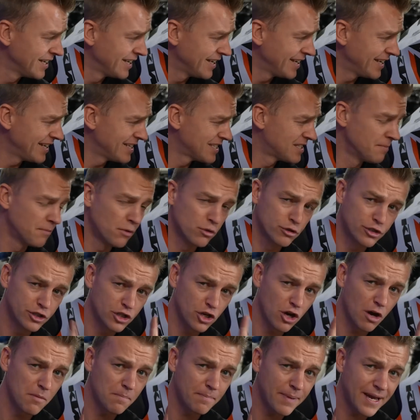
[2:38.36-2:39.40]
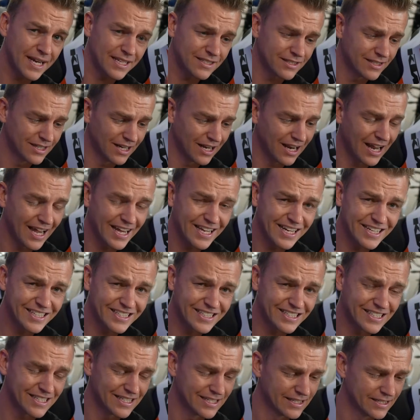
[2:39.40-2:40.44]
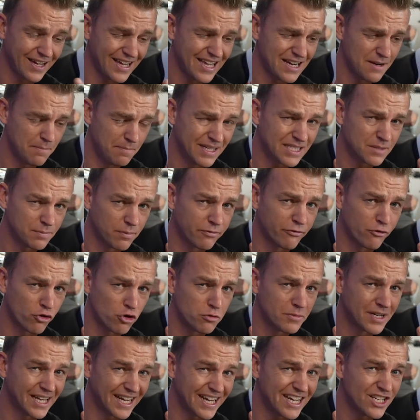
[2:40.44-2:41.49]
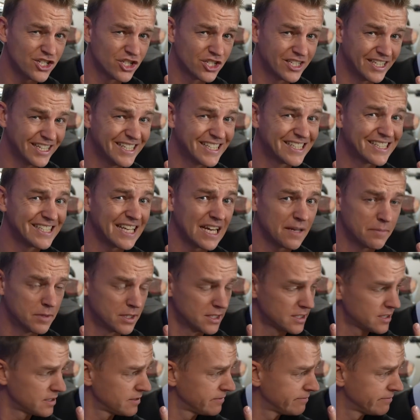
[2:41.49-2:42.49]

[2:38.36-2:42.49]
it is the most compact, lightest and best performing engine in the segment.